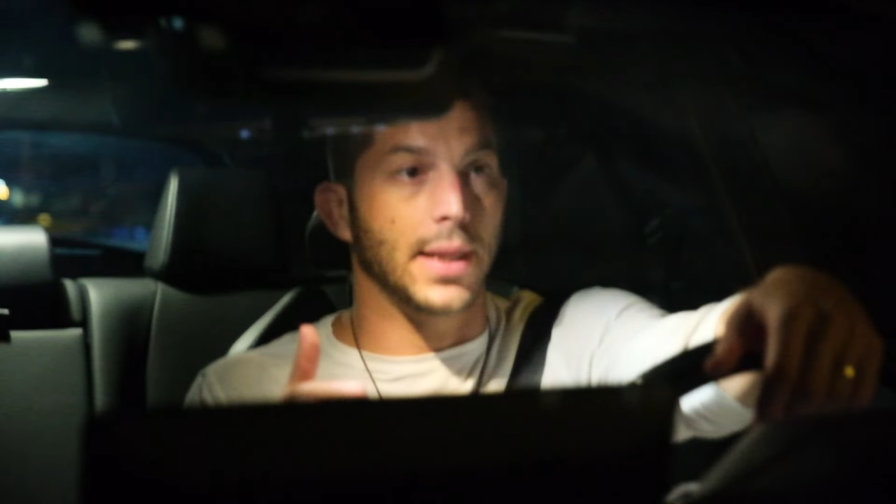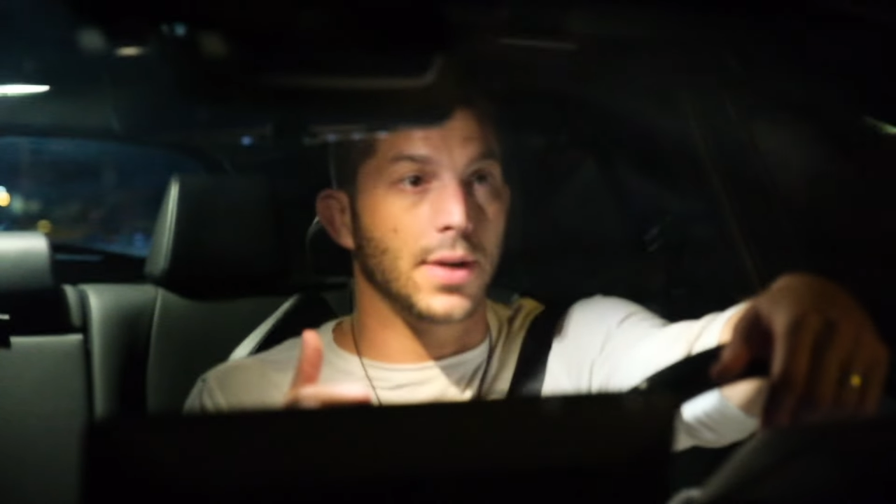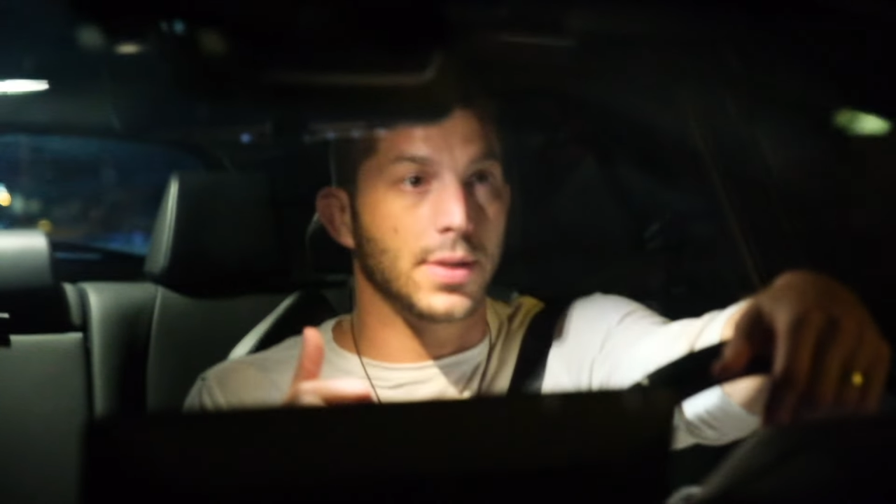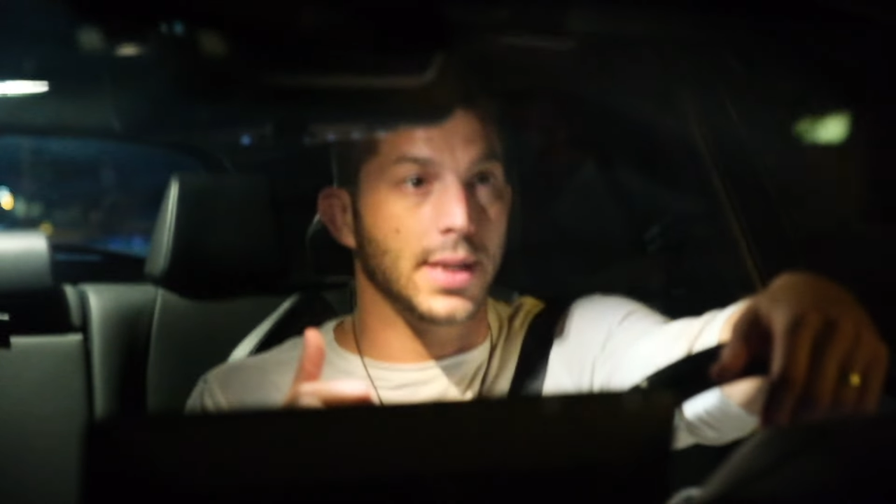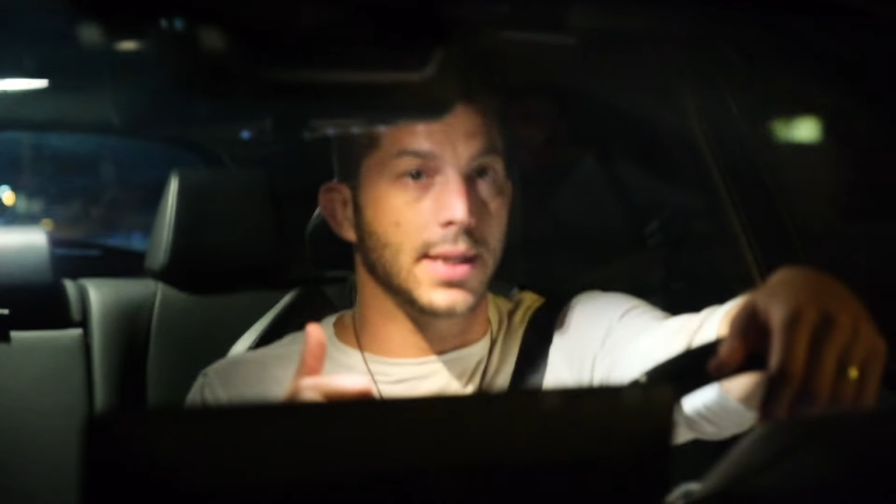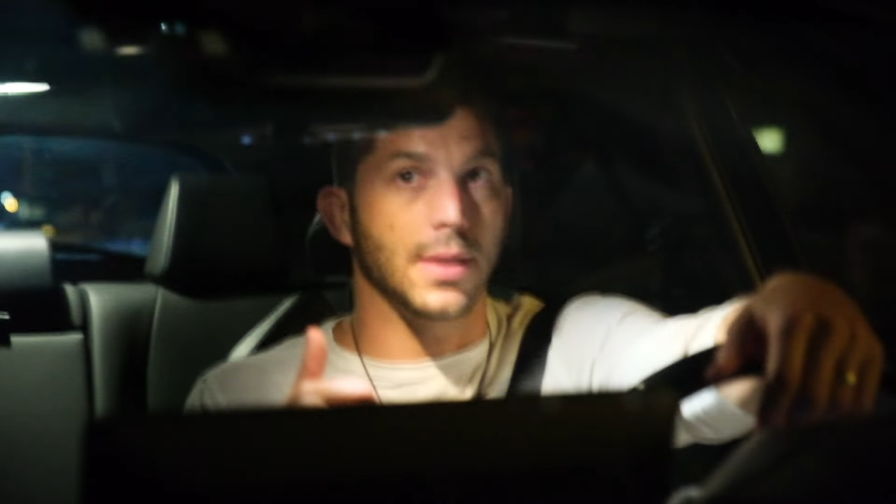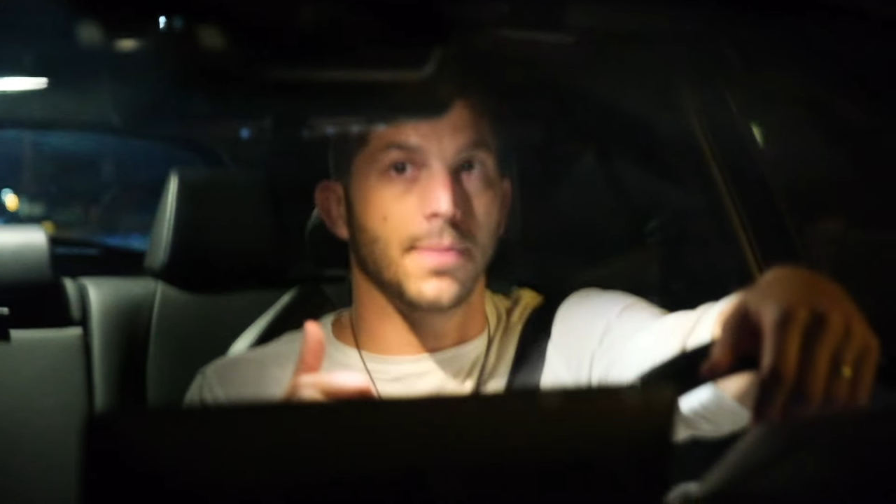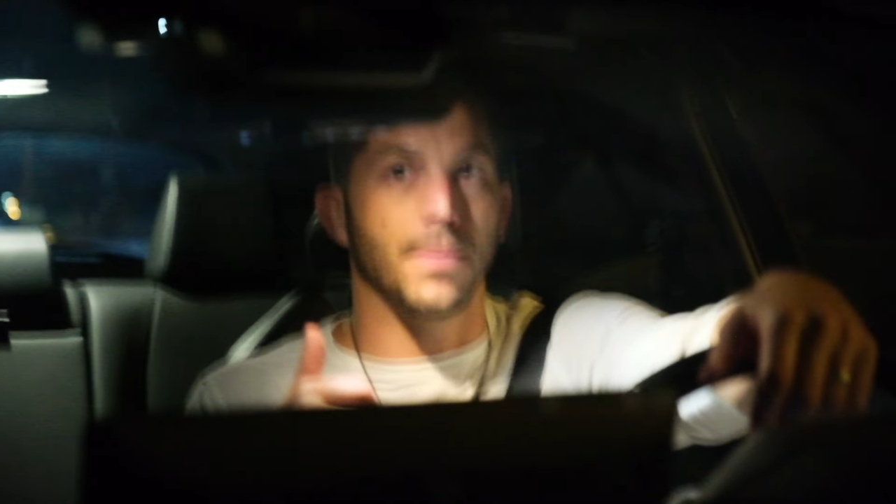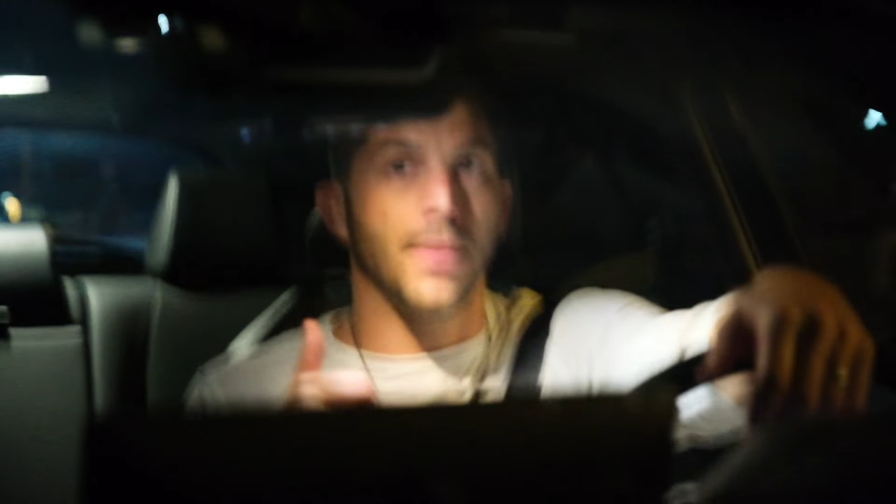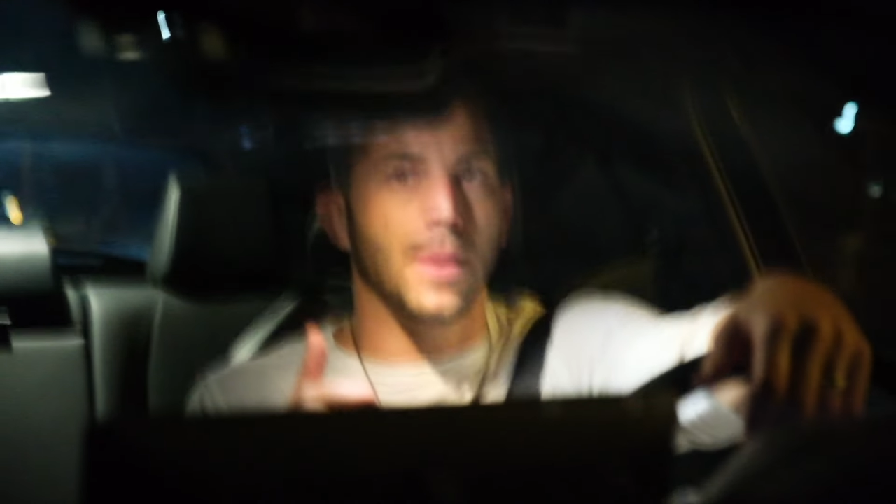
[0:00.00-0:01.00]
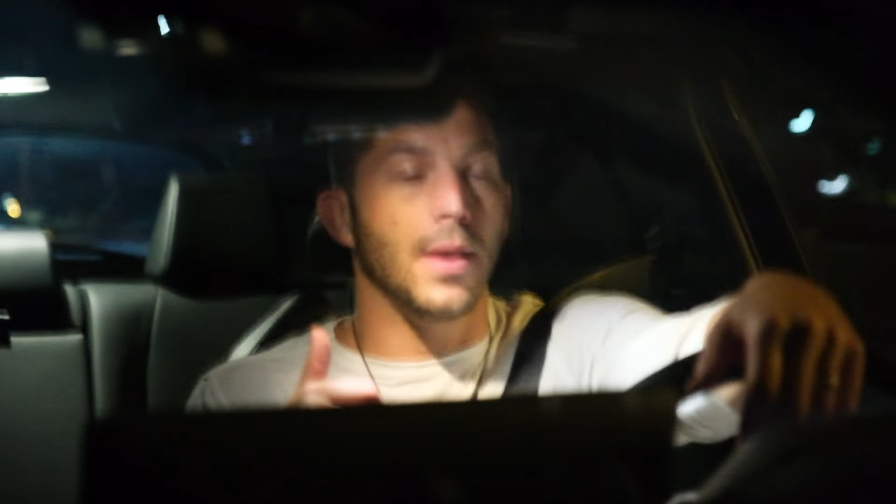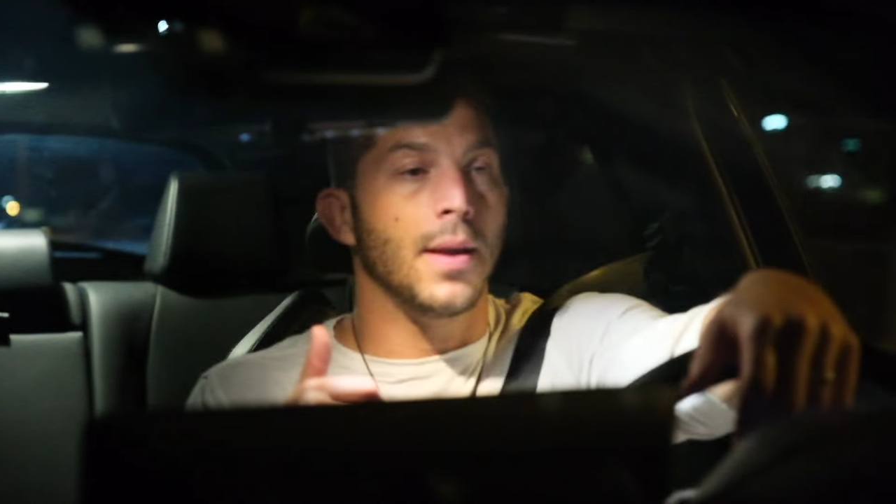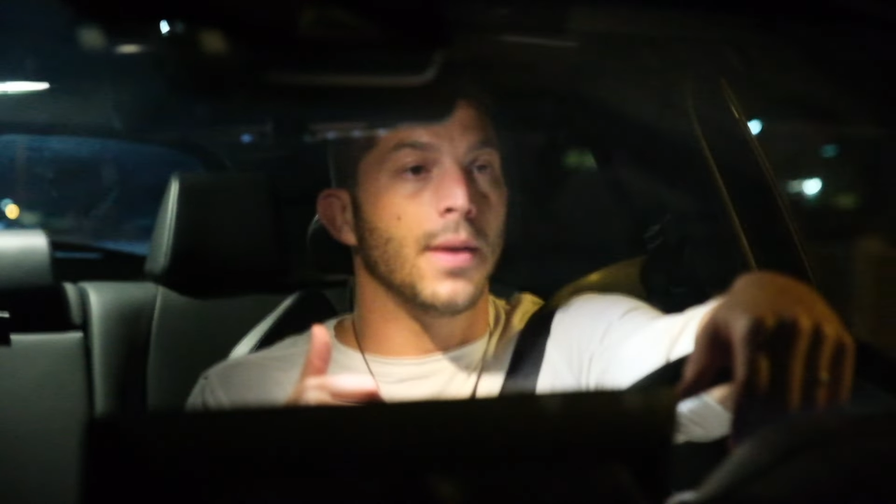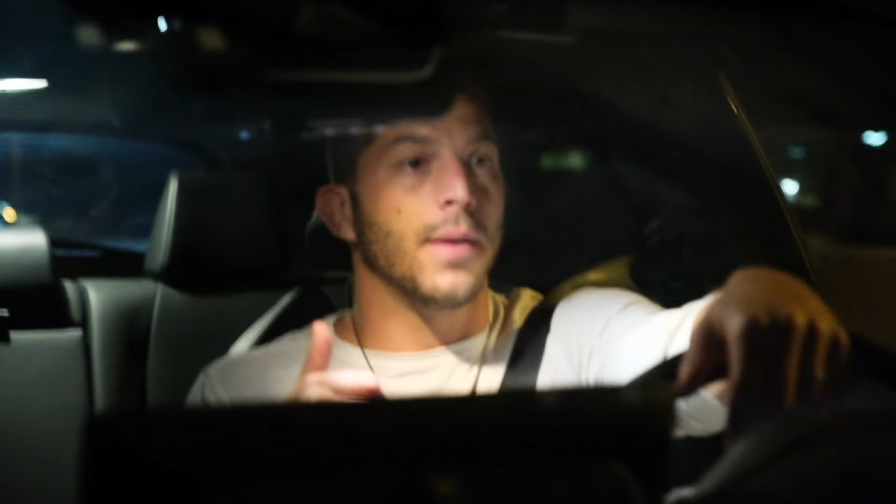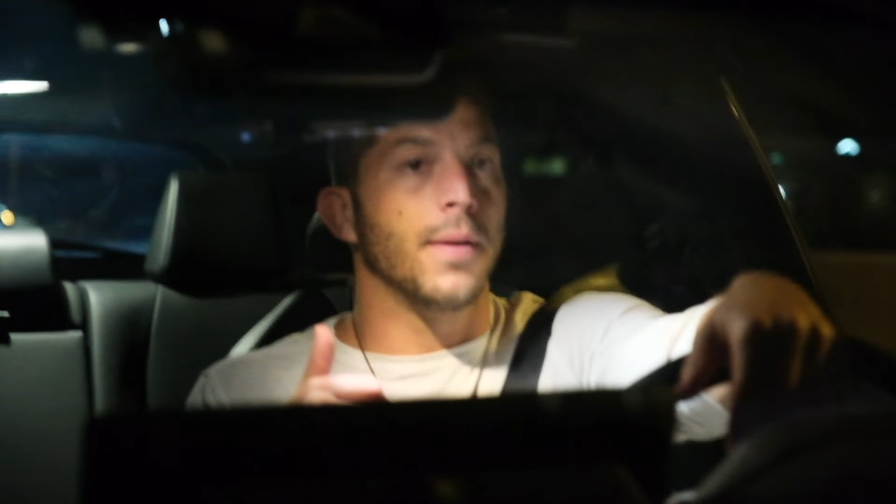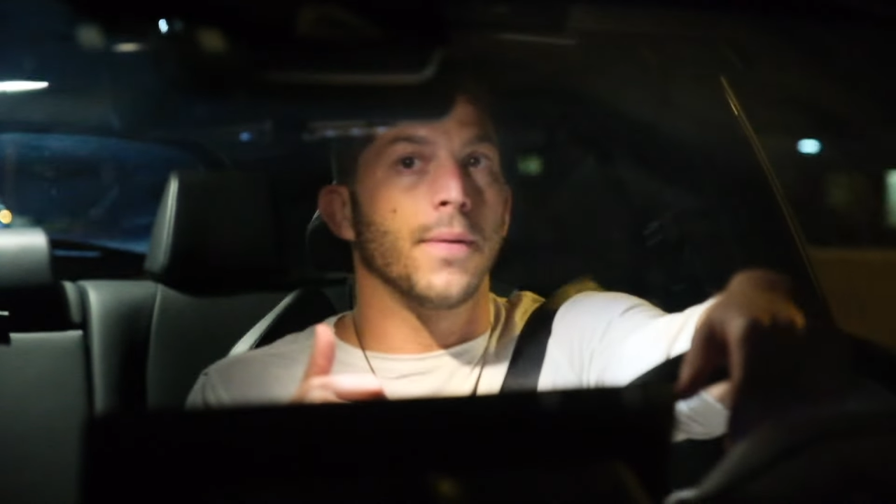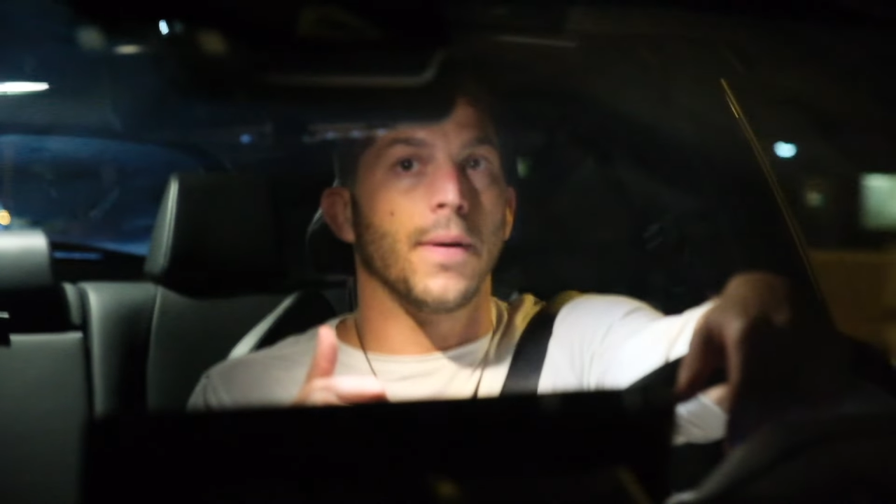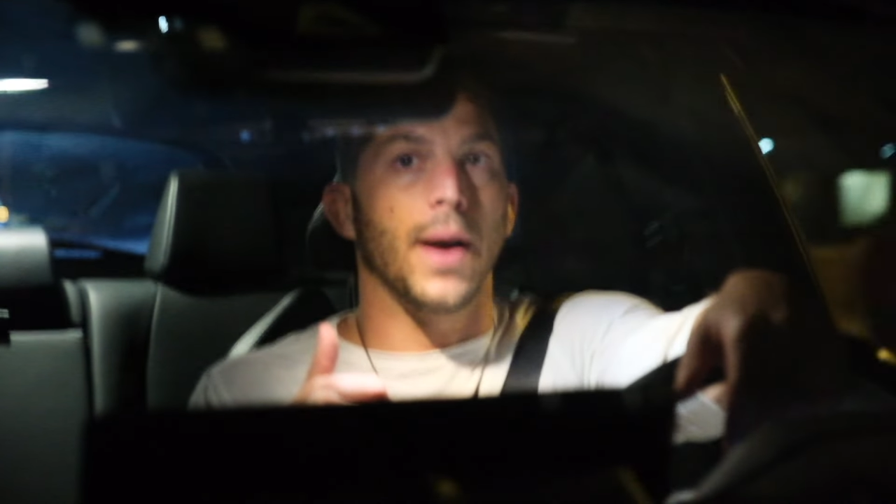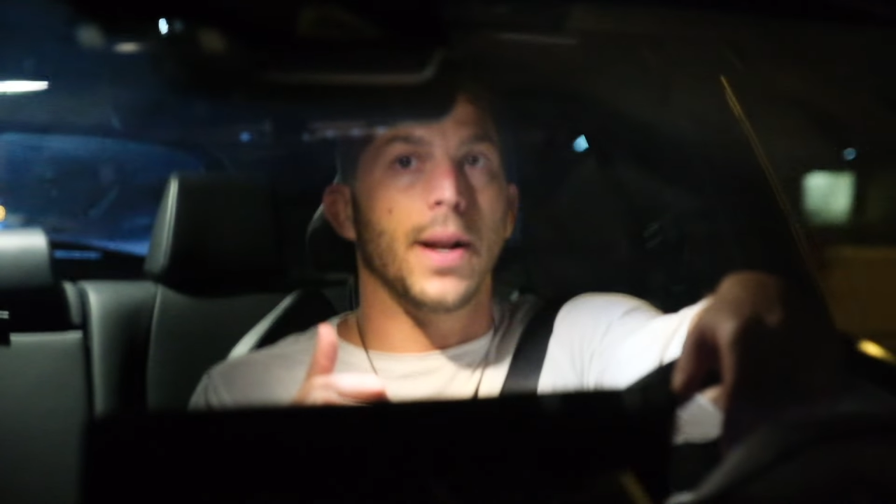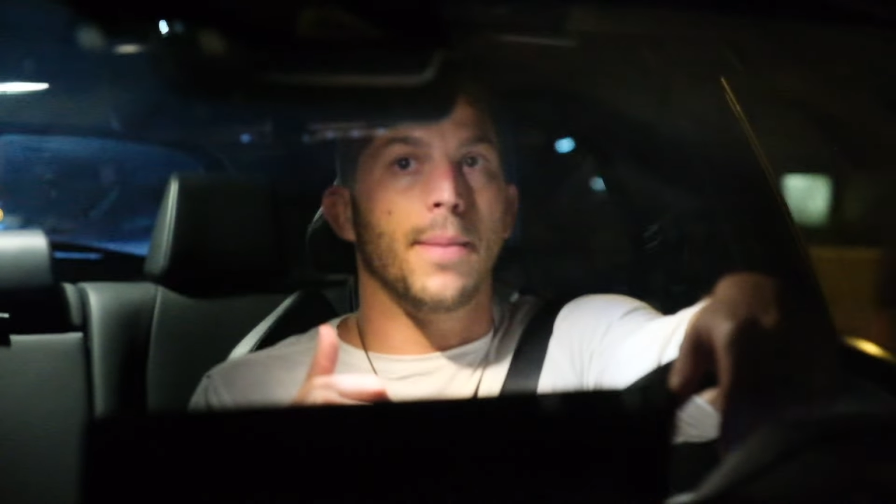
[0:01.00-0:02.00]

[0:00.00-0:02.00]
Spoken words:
their system, right?